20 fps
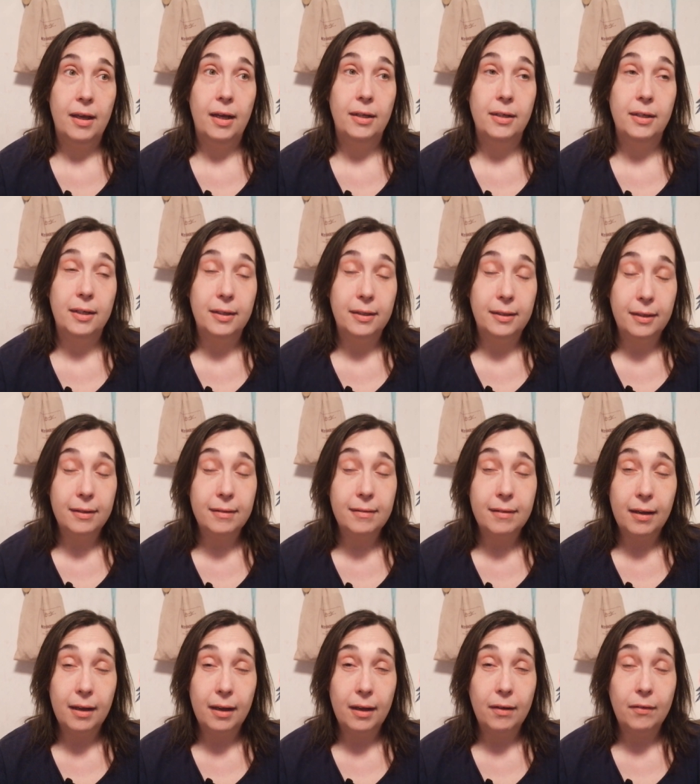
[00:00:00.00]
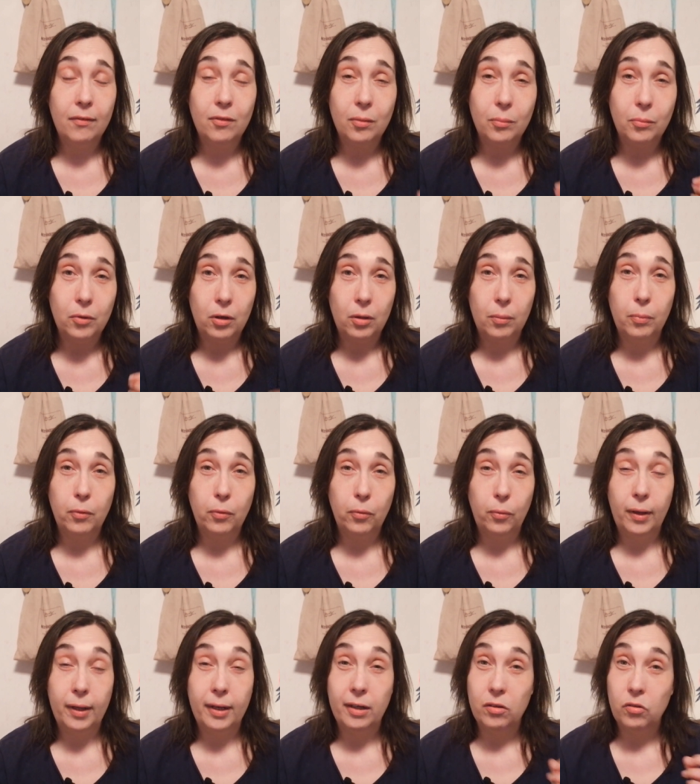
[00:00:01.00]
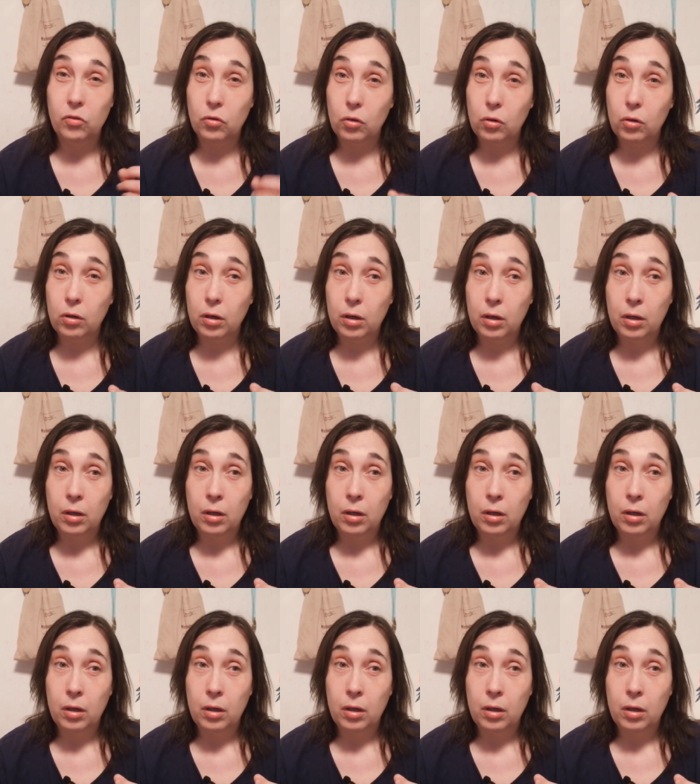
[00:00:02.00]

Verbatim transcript: and she does have some dark blue, and I saw